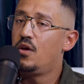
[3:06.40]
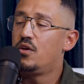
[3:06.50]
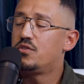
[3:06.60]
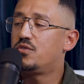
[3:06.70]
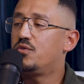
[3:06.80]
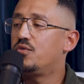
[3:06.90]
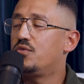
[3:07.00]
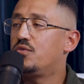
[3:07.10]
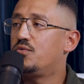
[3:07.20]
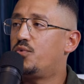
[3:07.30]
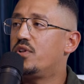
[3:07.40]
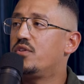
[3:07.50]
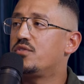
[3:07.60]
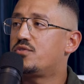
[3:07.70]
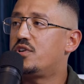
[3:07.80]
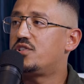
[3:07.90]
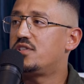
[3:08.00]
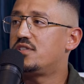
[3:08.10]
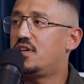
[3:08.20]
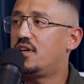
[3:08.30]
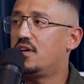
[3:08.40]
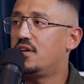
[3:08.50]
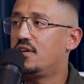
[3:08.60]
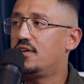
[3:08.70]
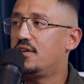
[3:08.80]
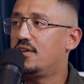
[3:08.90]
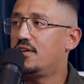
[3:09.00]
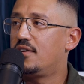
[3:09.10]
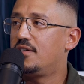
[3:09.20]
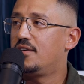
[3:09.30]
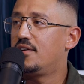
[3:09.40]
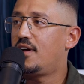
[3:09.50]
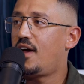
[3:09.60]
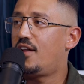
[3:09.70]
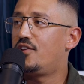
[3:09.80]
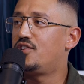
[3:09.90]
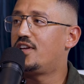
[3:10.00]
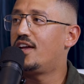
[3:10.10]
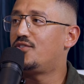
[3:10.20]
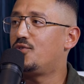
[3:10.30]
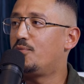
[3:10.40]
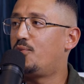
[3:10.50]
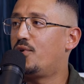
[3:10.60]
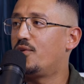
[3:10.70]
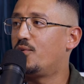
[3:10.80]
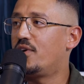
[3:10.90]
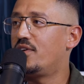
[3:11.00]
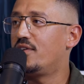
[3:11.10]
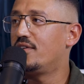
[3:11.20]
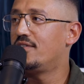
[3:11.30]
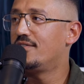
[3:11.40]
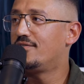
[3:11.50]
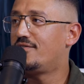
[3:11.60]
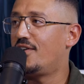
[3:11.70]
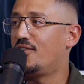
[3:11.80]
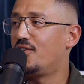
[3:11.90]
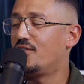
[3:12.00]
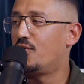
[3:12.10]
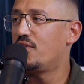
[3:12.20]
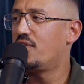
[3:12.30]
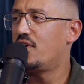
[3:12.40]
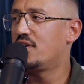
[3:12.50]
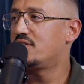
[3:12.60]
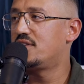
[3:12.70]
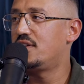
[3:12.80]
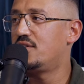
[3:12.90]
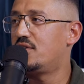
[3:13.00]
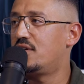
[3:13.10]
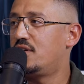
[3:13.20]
So where do those questions take you? How did you get to a point where you found Orthodoxy? Or,